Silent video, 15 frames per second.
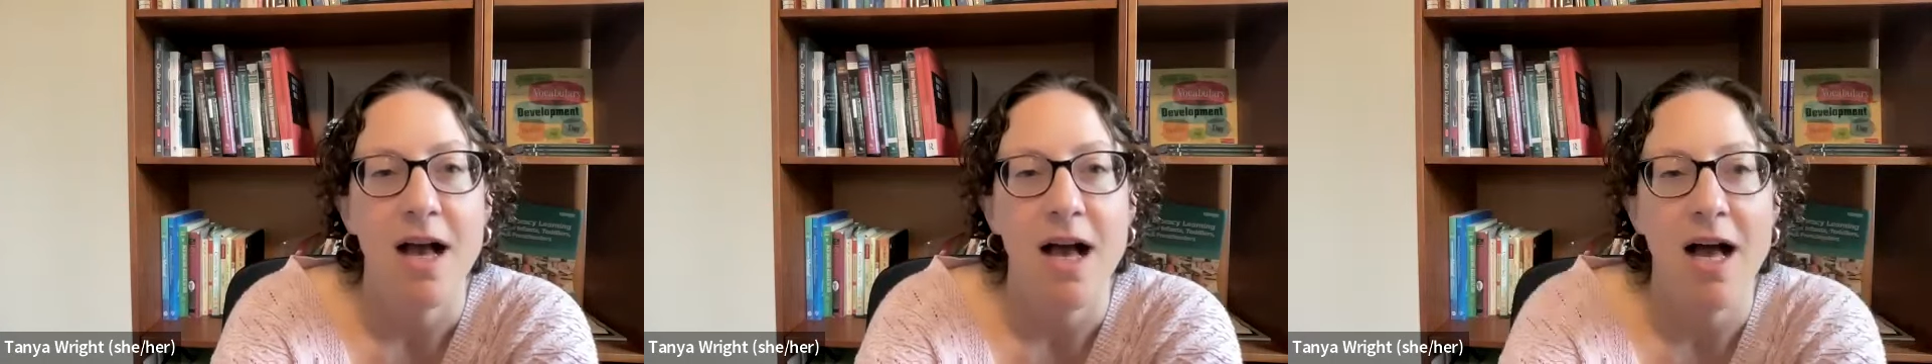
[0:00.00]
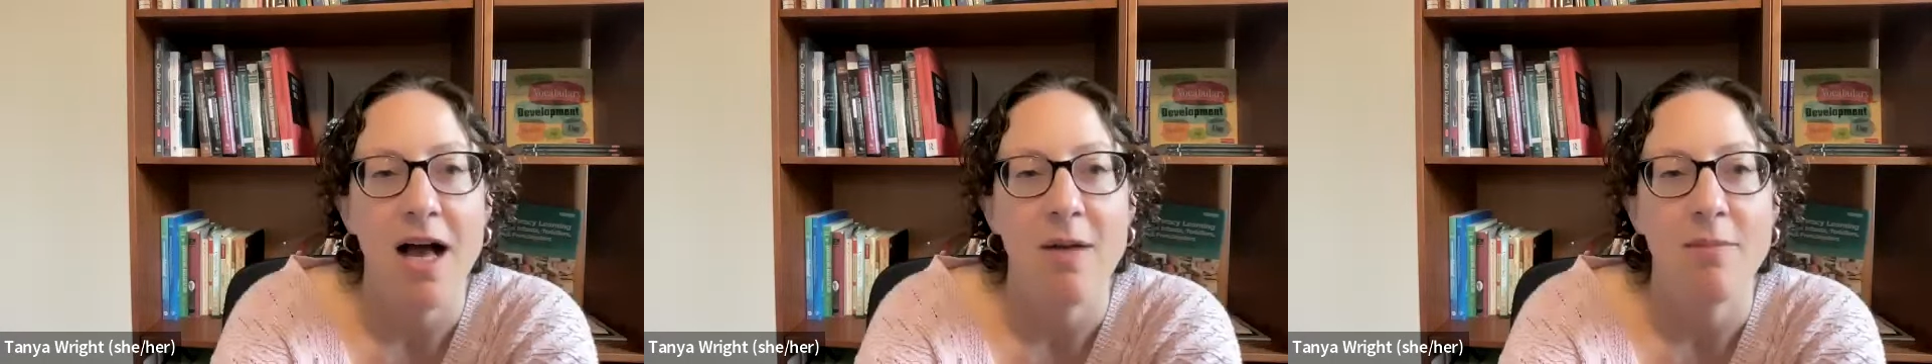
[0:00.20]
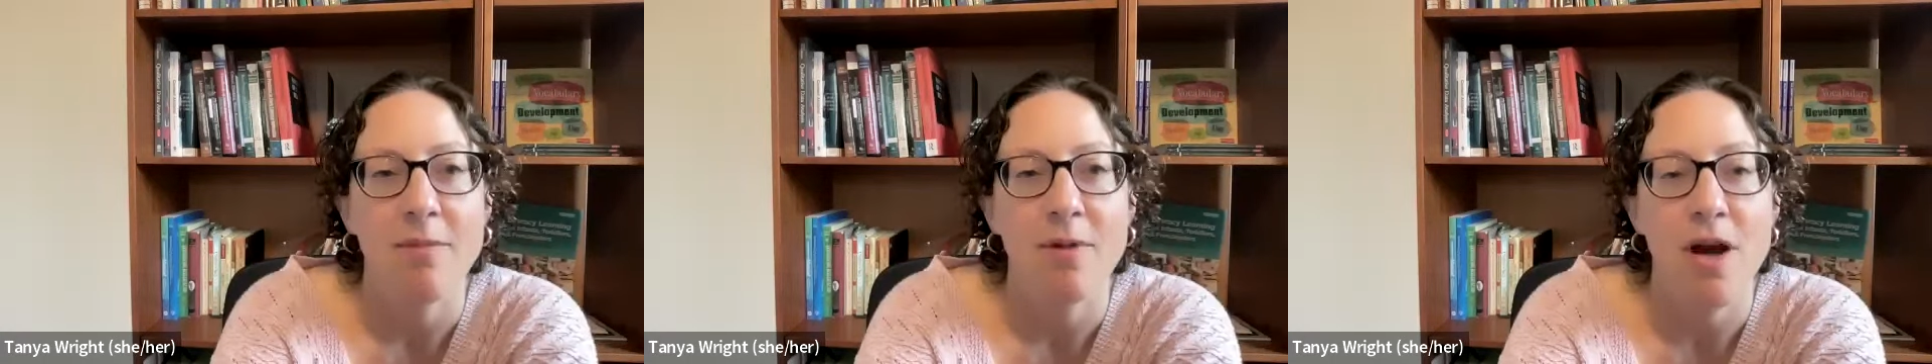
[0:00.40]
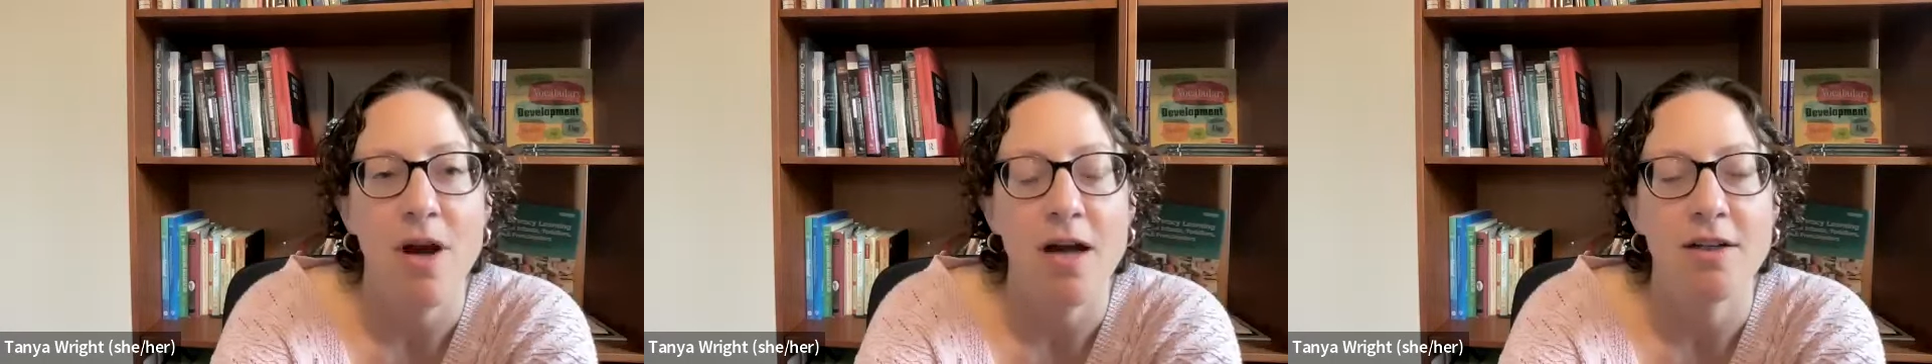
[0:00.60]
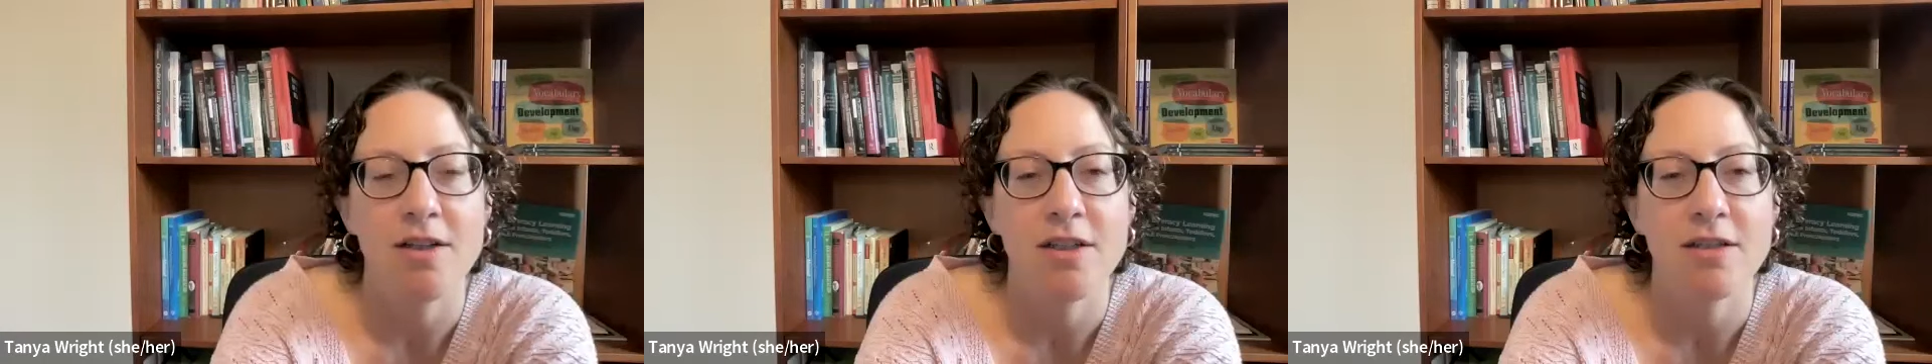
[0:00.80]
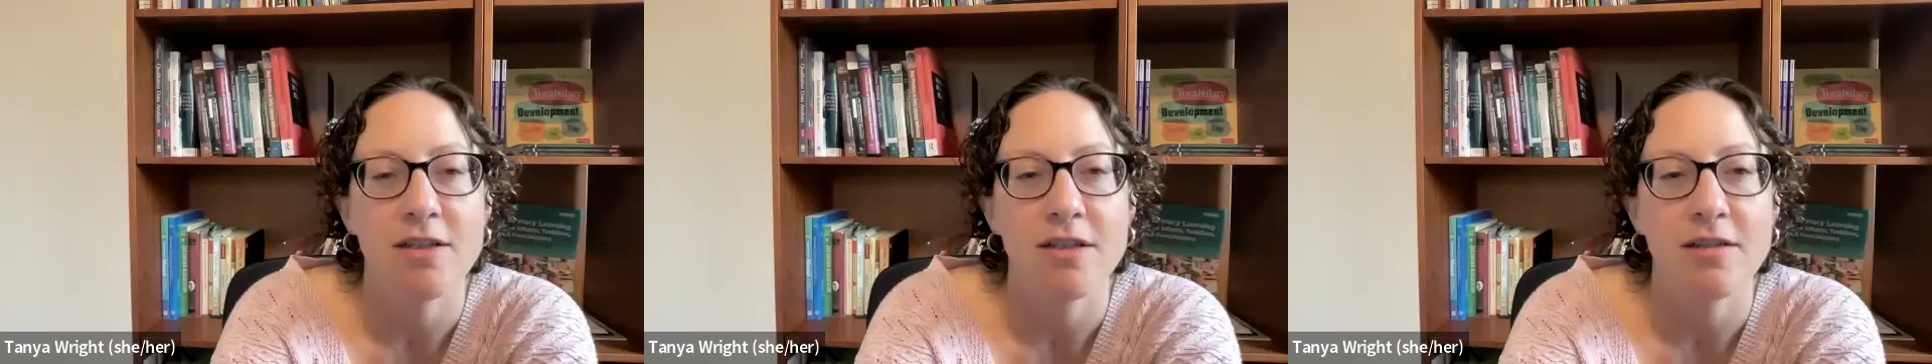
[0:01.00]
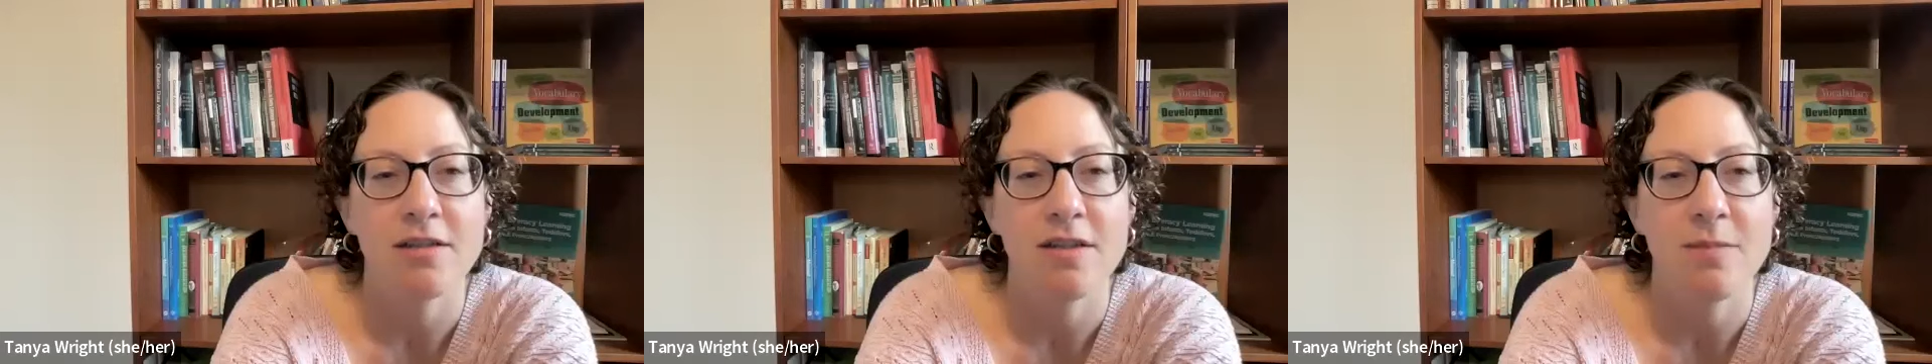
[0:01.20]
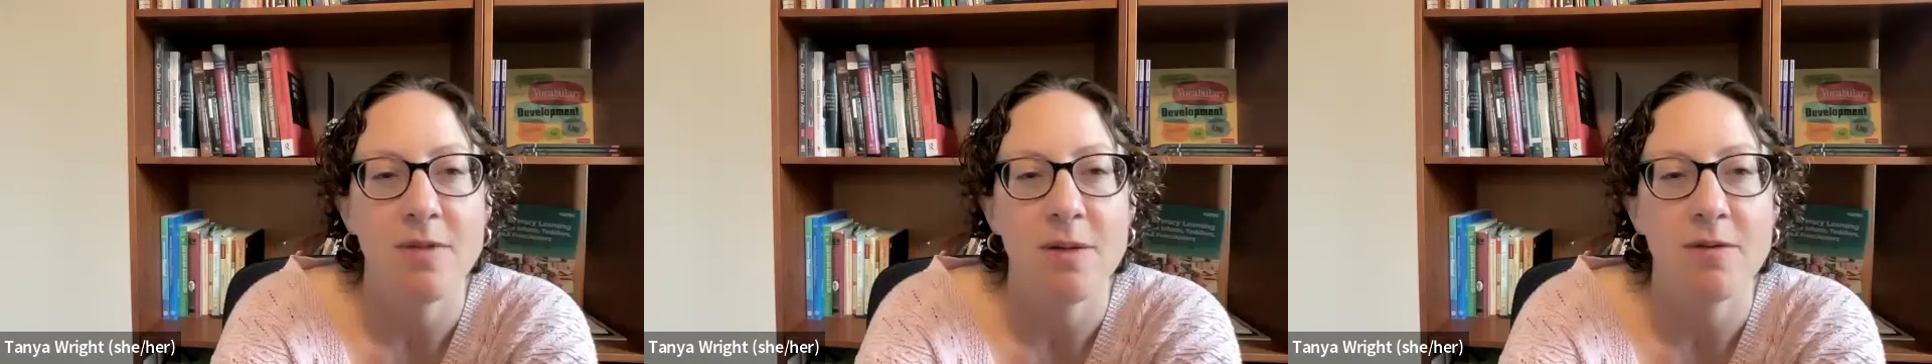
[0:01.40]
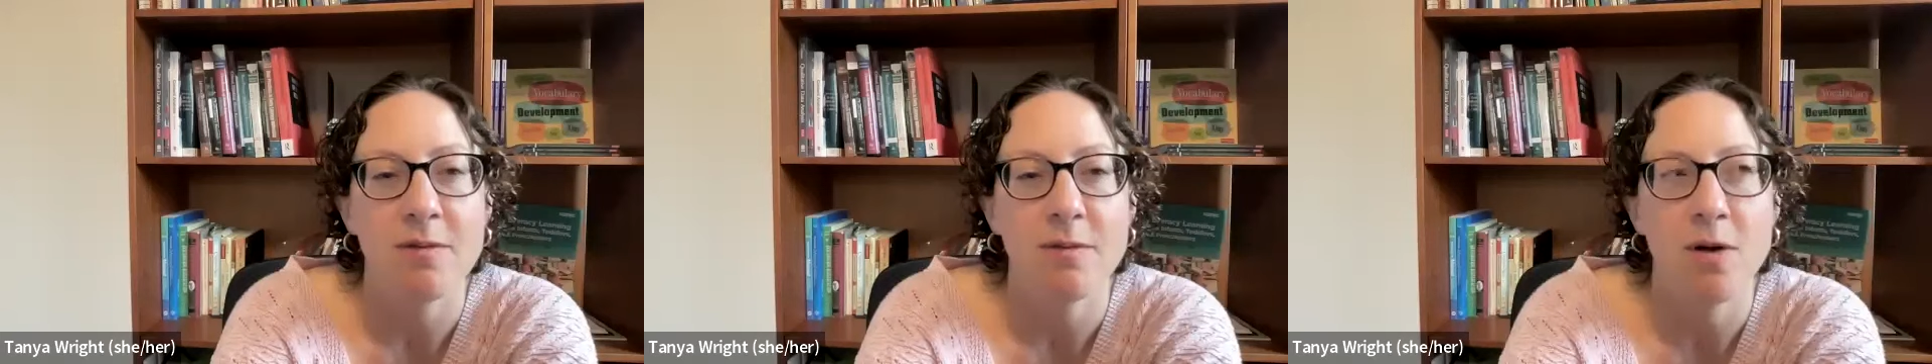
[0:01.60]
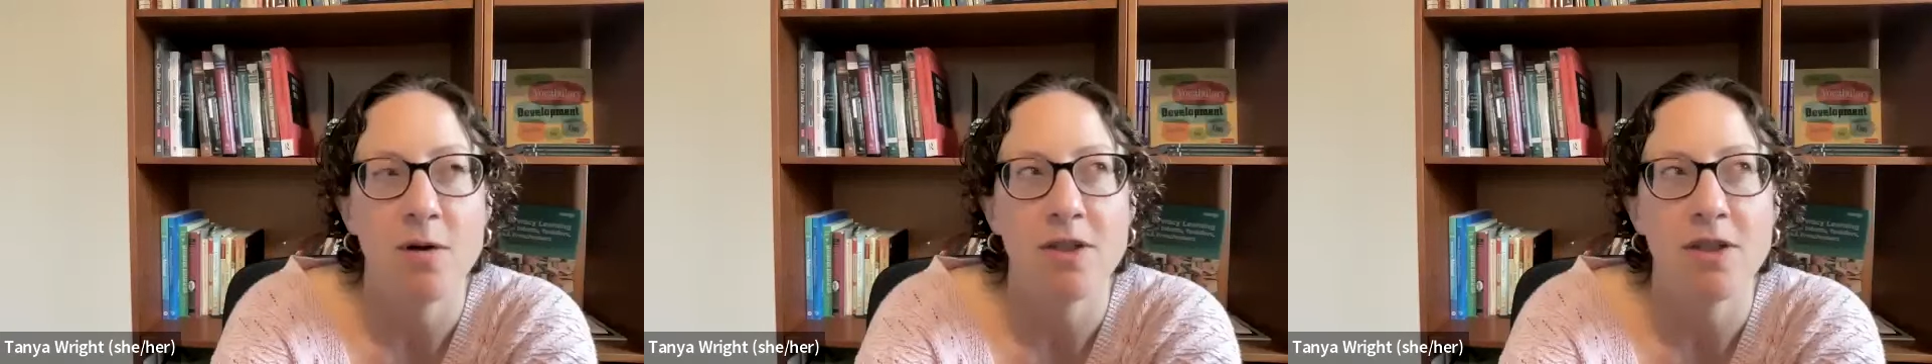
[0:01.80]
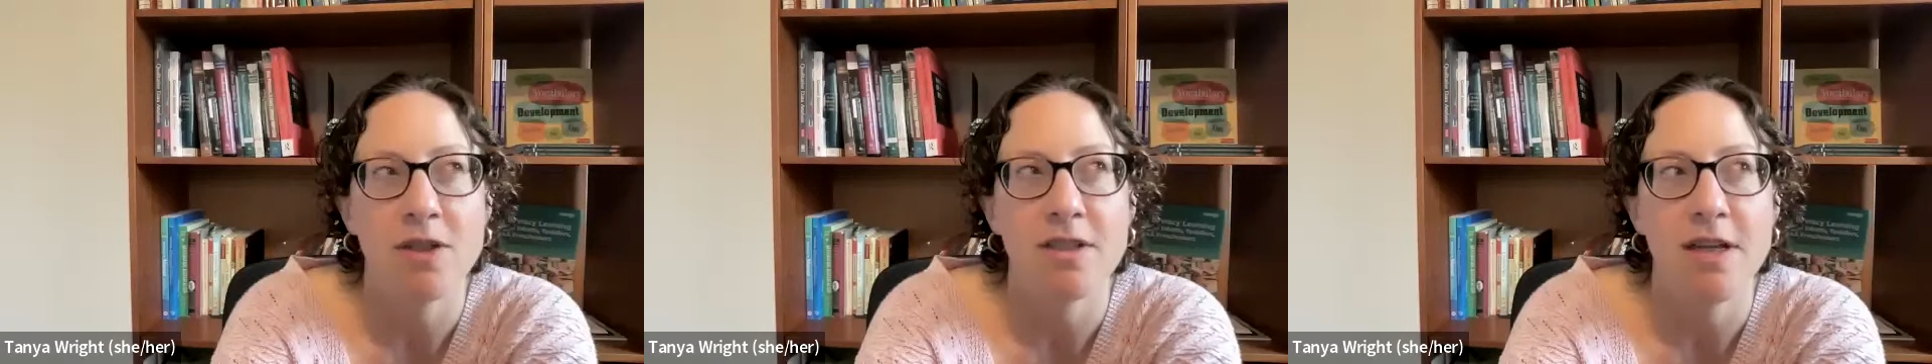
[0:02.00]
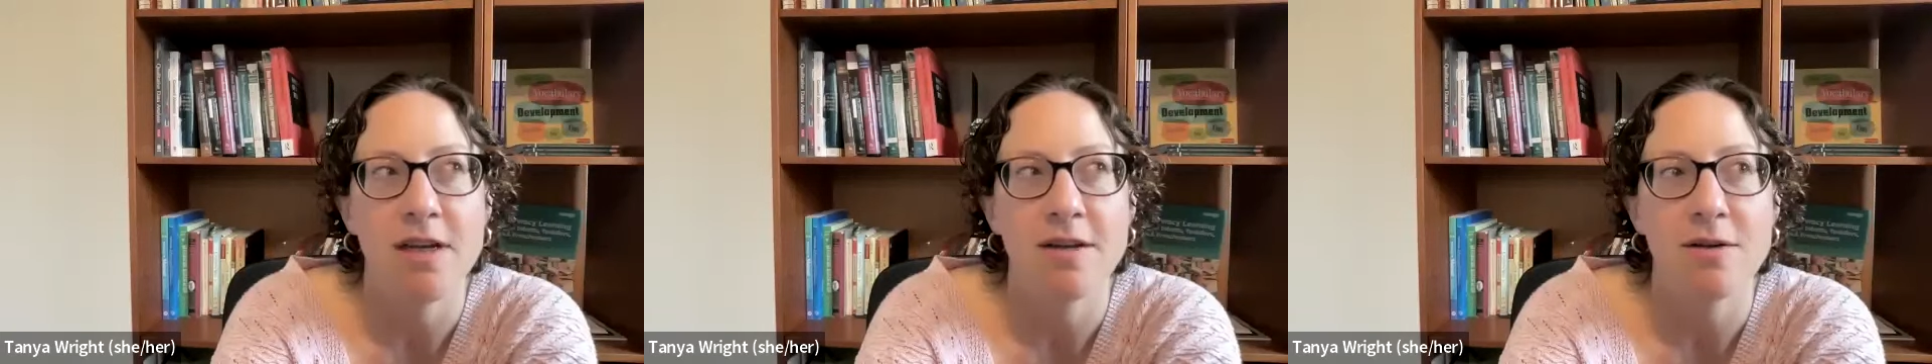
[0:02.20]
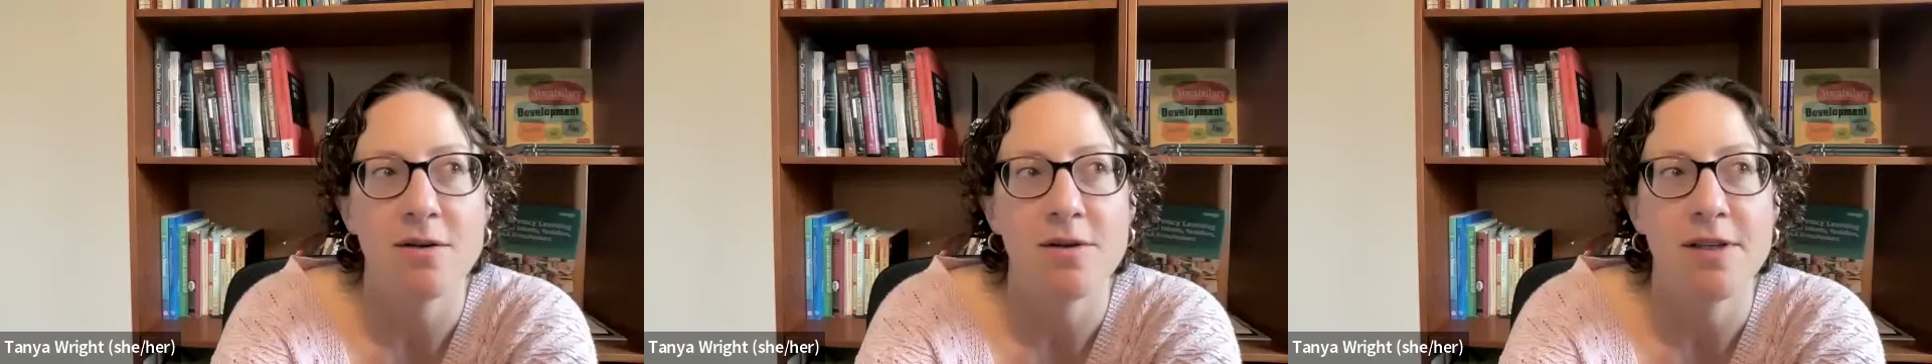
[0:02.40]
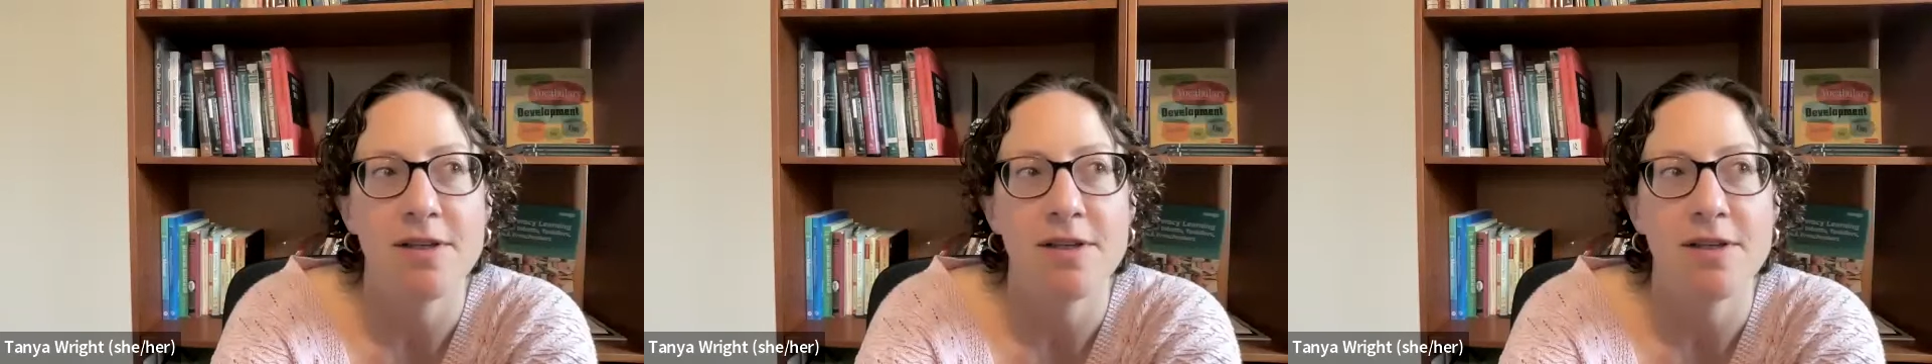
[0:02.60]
Not just, sometimes coaching cycle